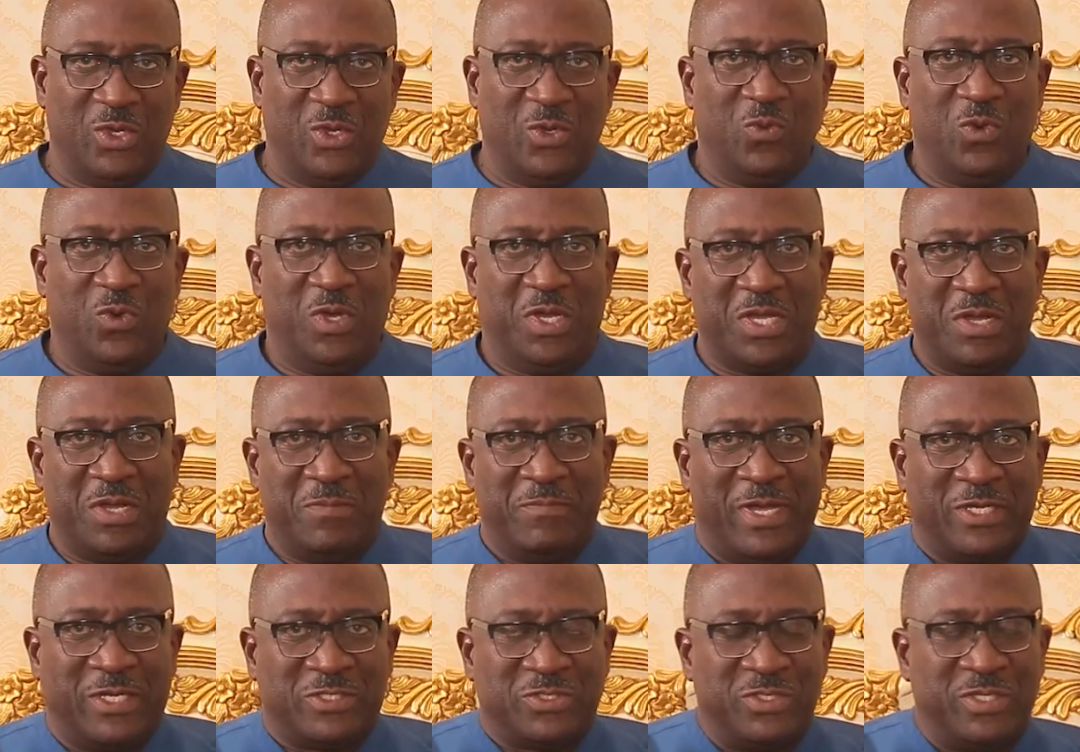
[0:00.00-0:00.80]
Welcome
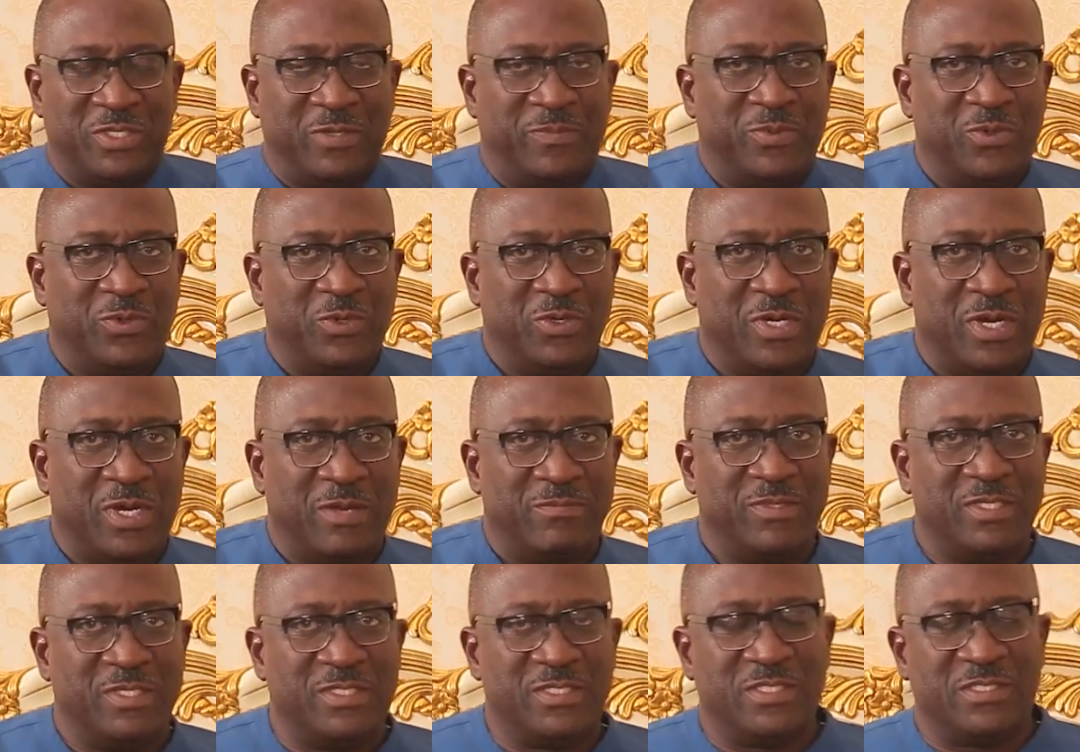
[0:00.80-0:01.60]
back to the
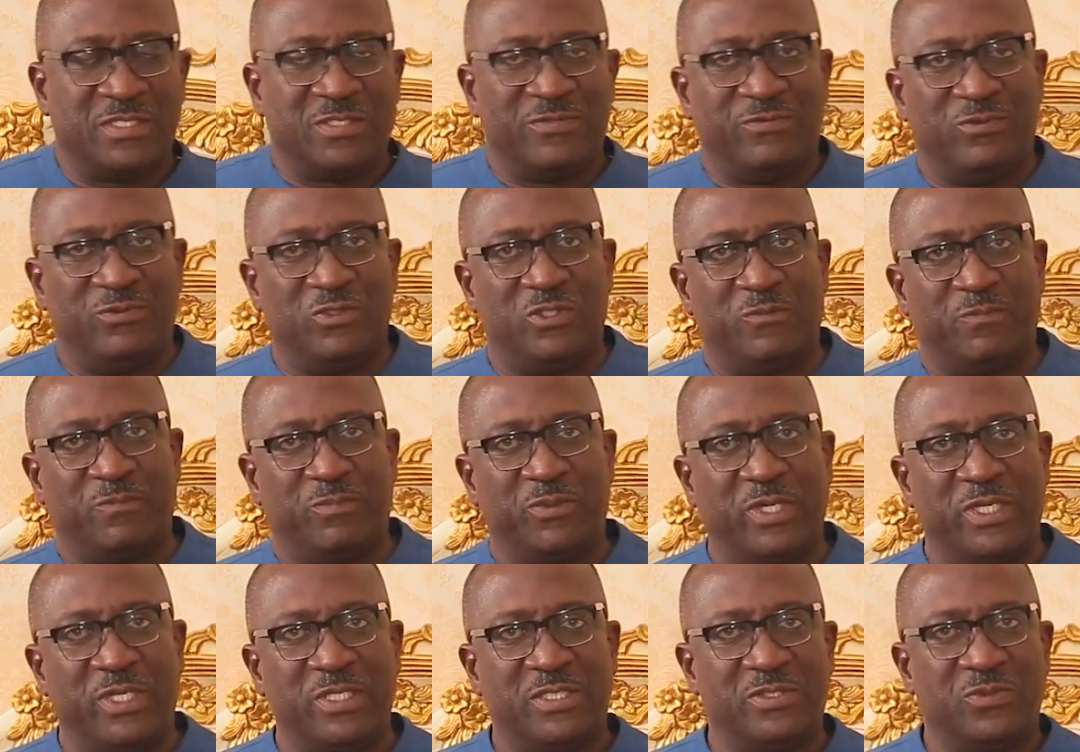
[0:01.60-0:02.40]
program. This is
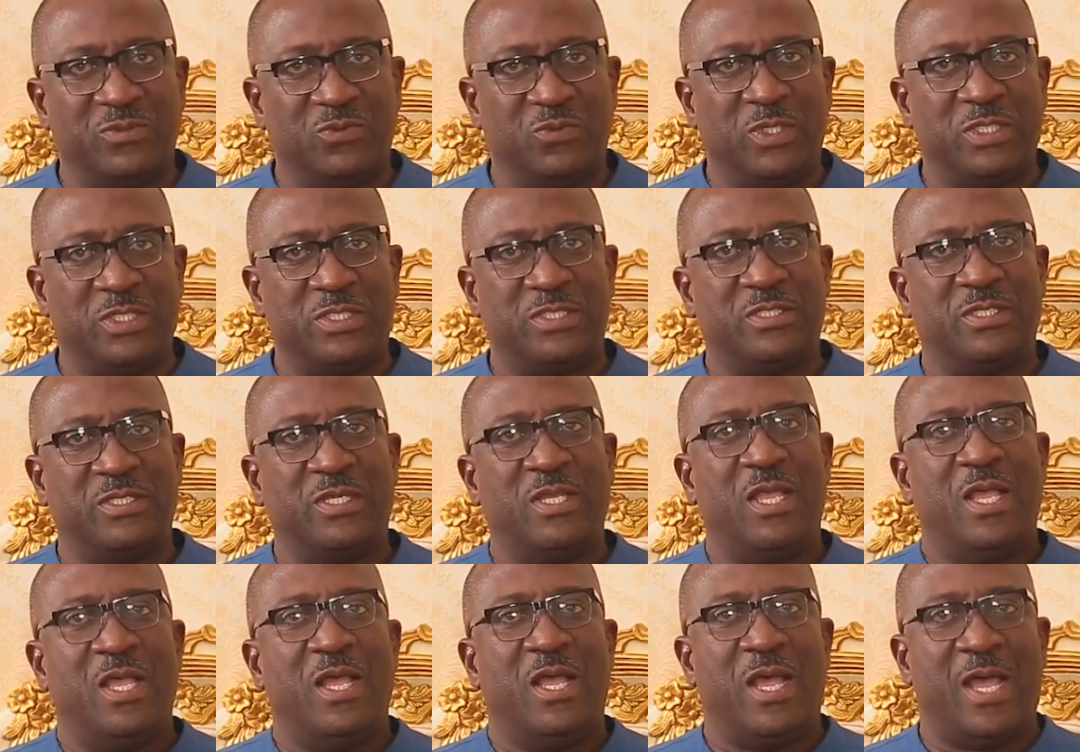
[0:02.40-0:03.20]
Footprint with
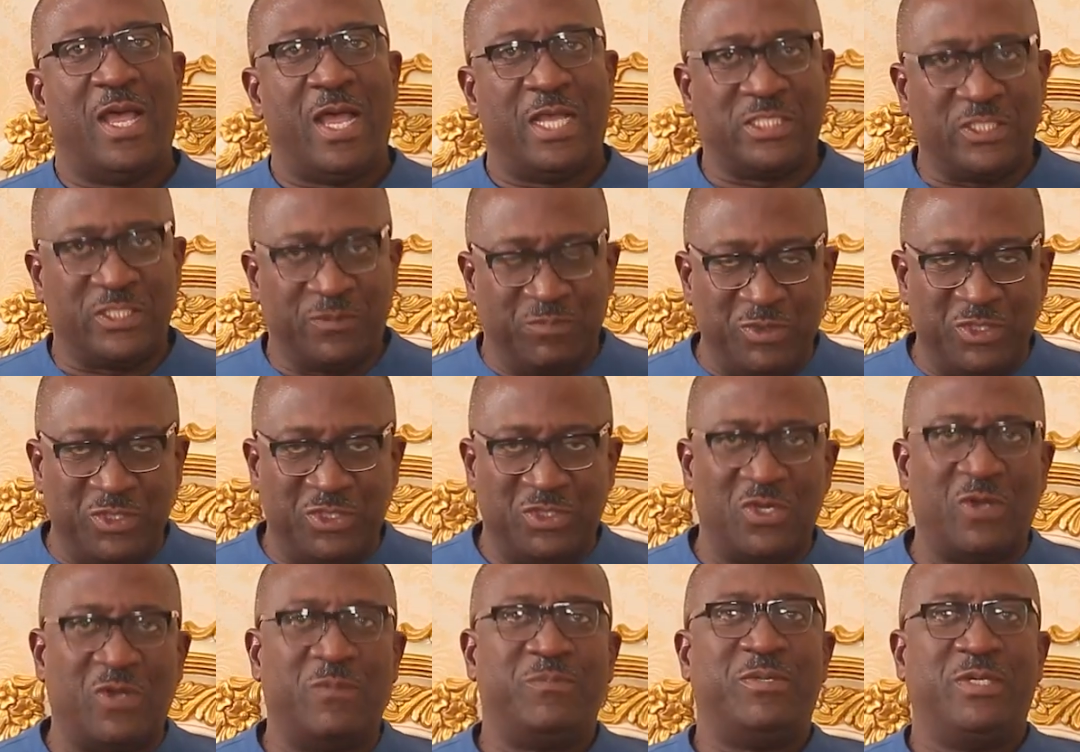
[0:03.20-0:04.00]

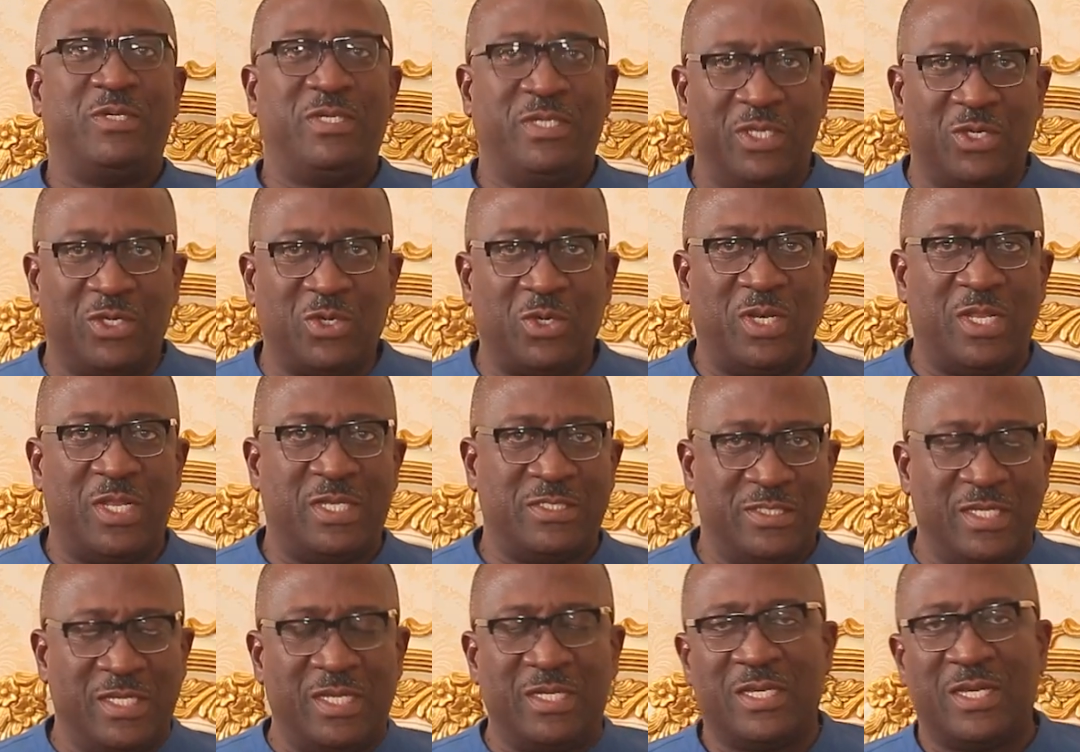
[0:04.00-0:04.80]
Archbishop
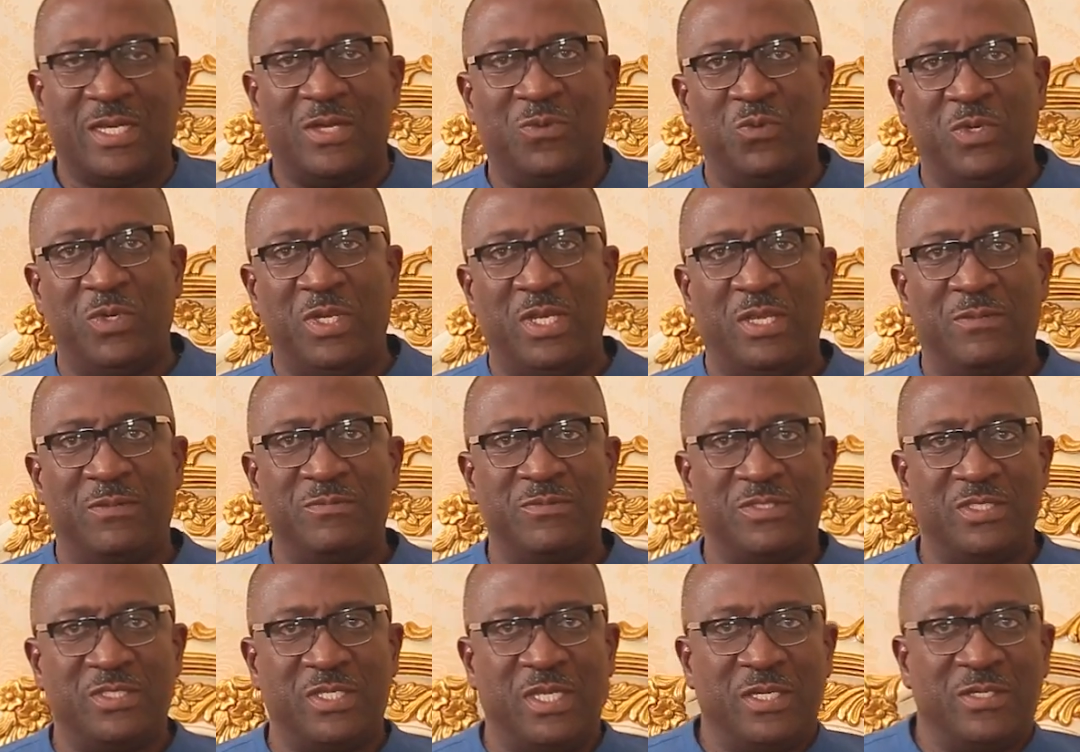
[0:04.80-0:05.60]
Nicholas
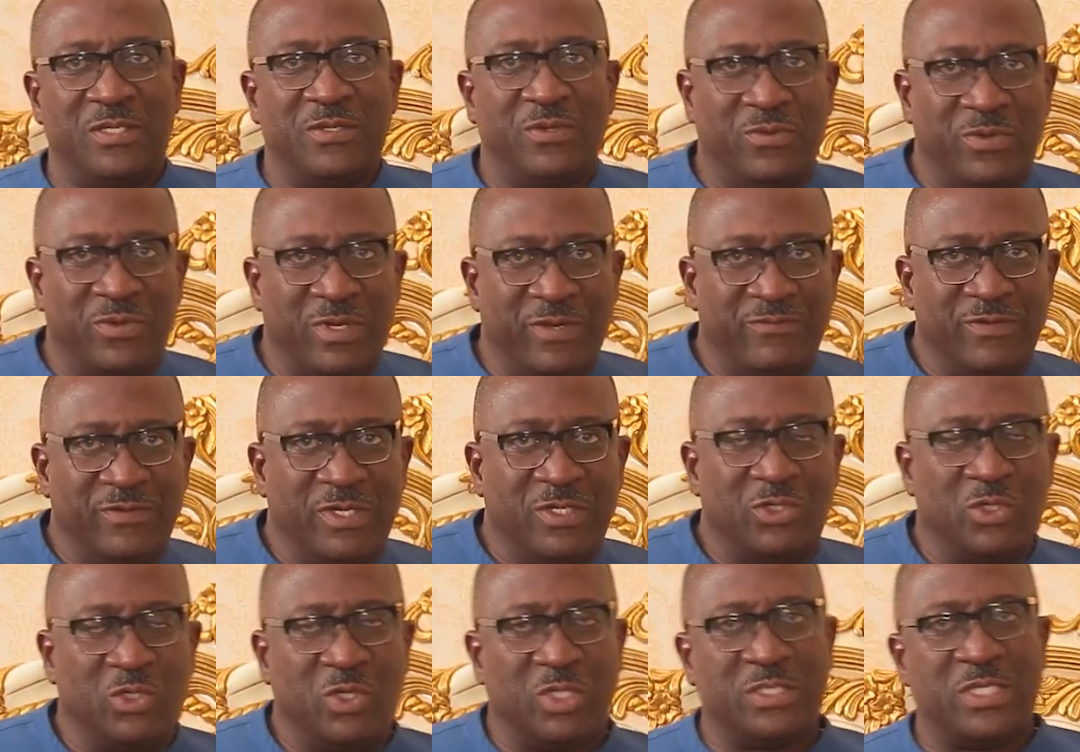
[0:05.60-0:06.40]
Duncan-Williams and
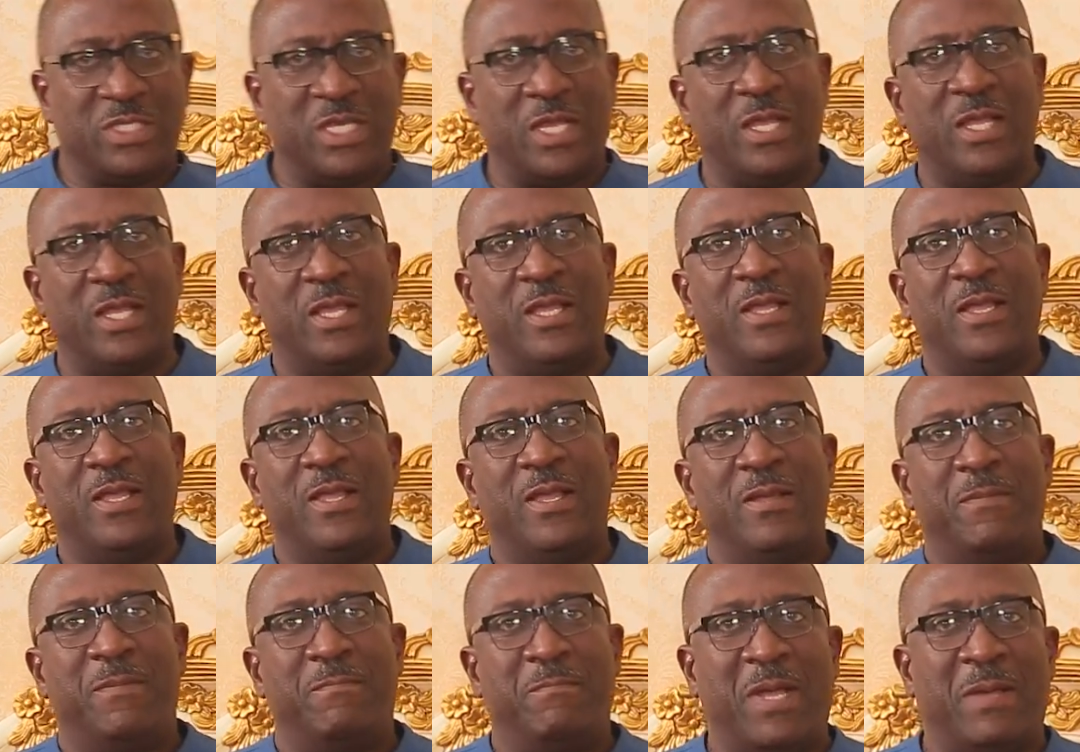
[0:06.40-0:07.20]
Reverend Dr.
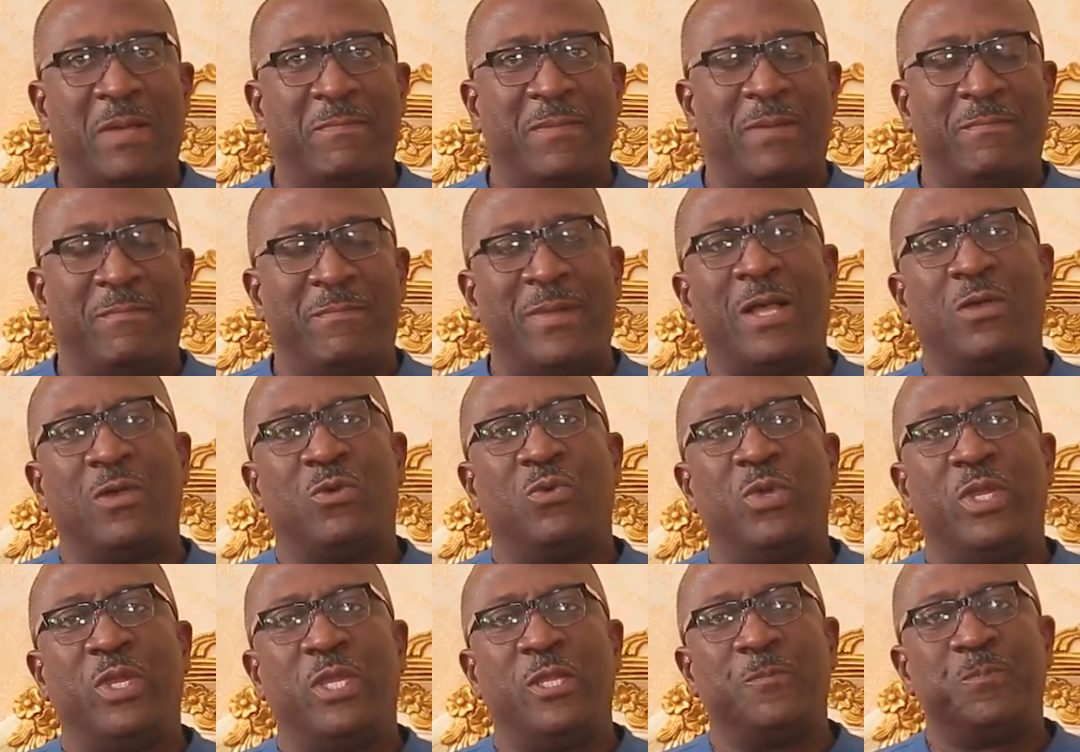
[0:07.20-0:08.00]
Mama
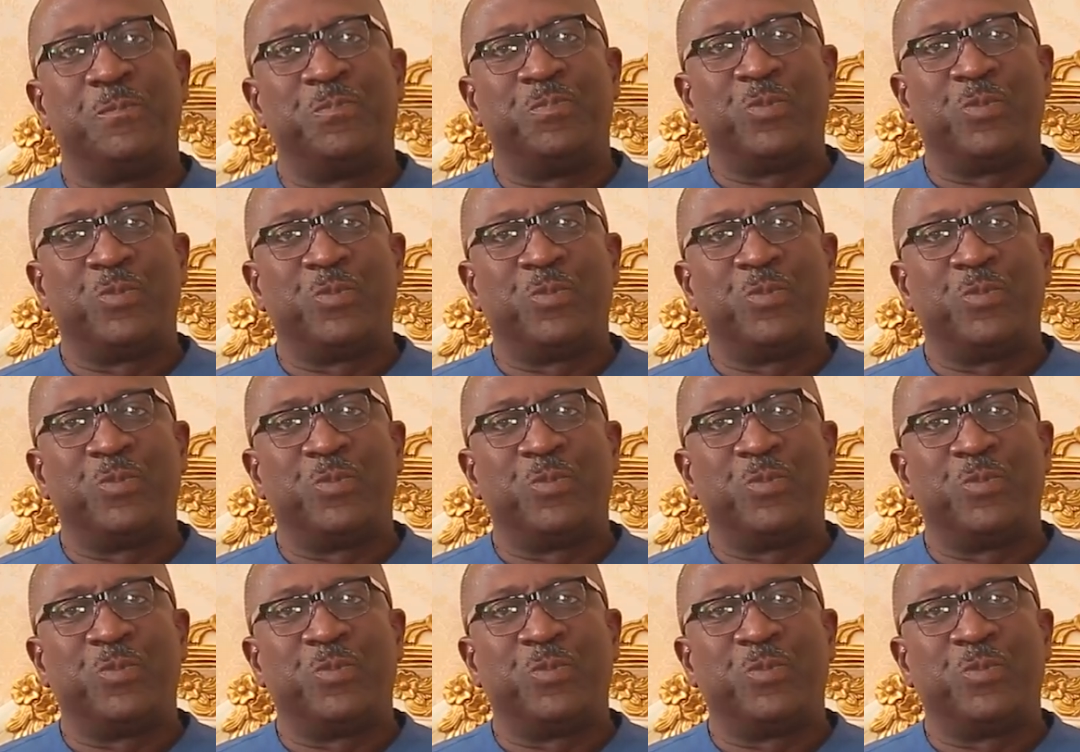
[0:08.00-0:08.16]
Markwei.